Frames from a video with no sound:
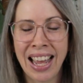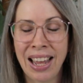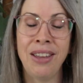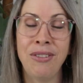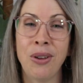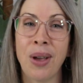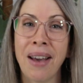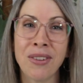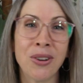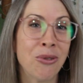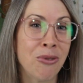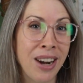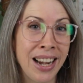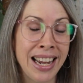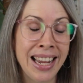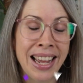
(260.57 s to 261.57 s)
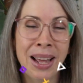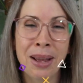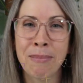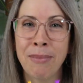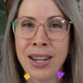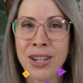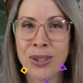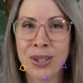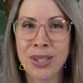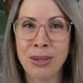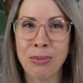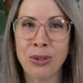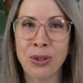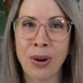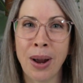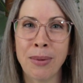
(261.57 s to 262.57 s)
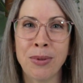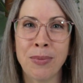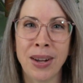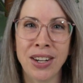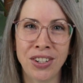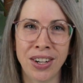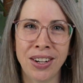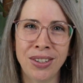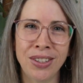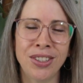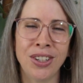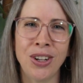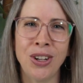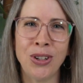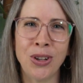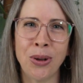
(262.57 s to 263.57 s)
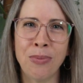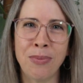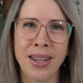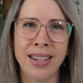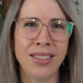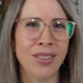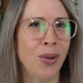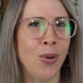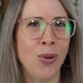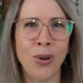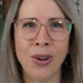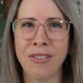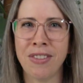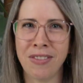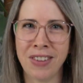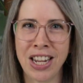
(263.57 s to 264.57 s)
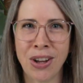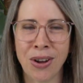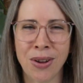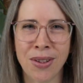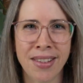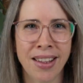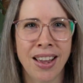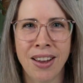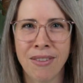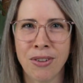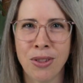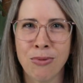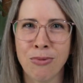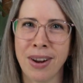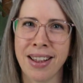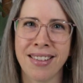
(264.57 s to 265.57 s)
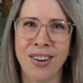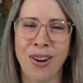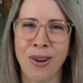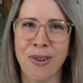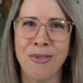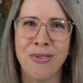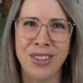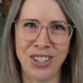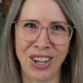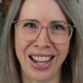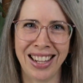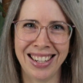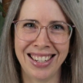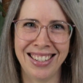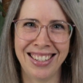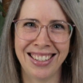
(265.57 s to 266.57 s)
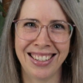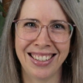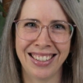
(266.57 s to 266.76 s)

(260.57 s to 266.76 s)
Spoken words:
If you haven't already, make sure to subscribe to my channel so you don't miss all of the videos for the rest of the challenge.